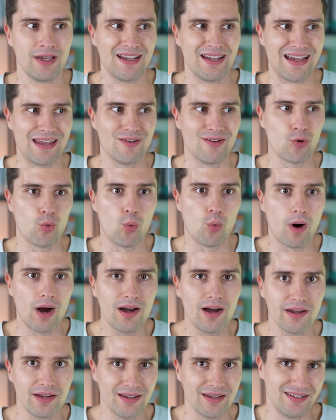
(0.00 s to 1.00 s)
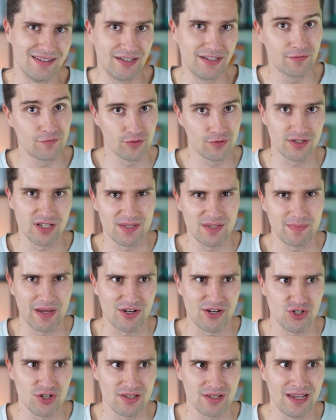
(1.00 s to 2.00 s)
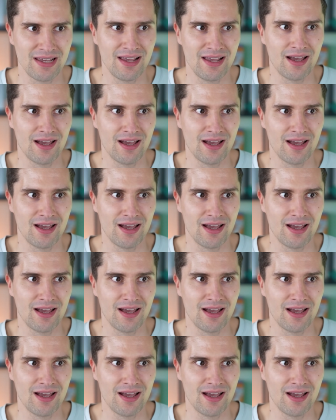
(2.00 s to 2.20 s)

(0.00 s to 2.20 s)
and why different dispatchers